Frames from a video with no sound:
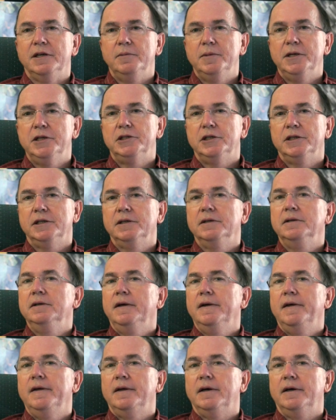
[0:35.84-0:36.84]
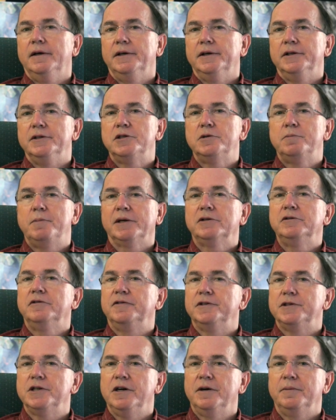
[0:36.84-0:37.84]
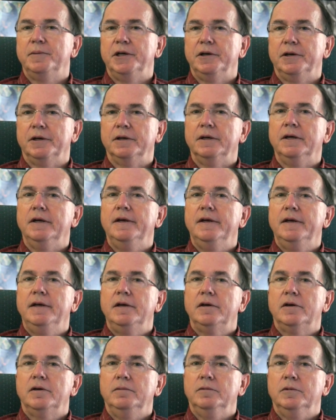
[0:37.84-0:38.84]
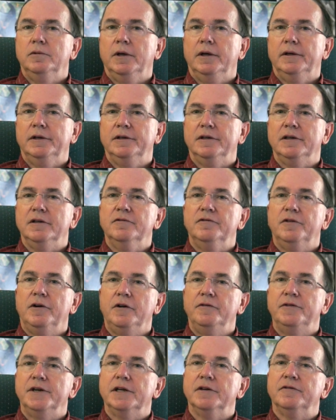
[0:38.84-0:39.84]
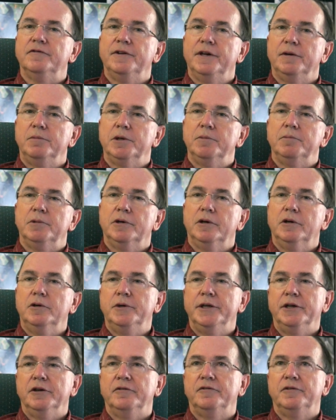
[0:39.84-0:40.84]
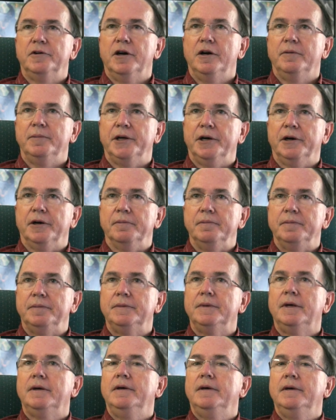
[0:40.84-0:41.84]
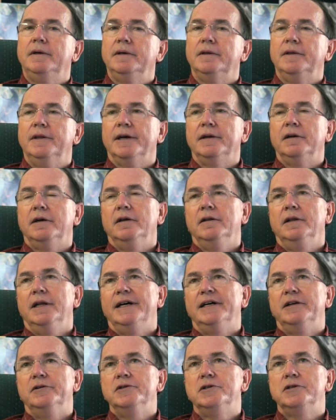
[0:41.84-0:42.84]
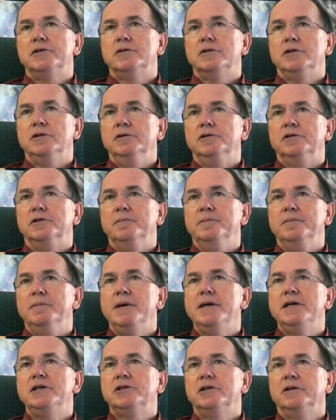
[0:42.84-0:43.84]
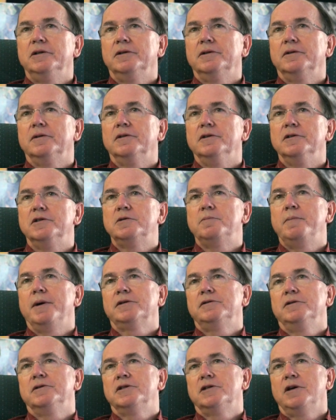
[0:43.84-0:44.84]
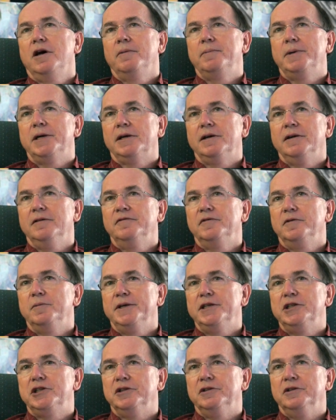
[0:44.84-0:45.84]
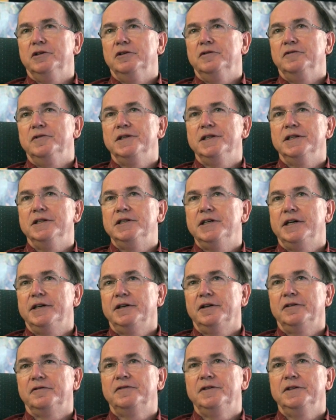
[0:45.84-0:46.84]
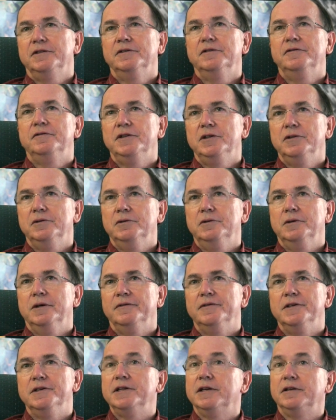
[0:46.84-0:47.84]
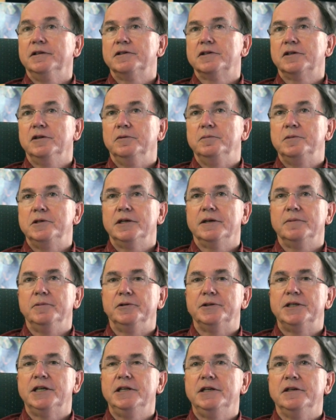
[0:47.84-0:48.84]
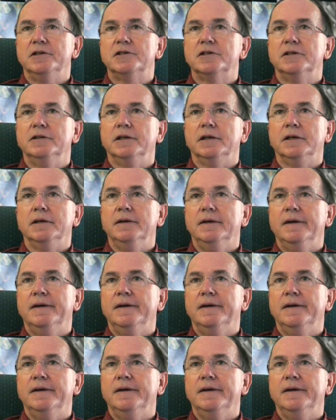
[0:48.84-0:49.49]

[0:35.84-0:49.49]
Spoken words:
imaging spectrophotometer involving a Fabry-Perot interferometer that allows you to measure the spectroscopic information over the entire field of view of the telescope simultaneously.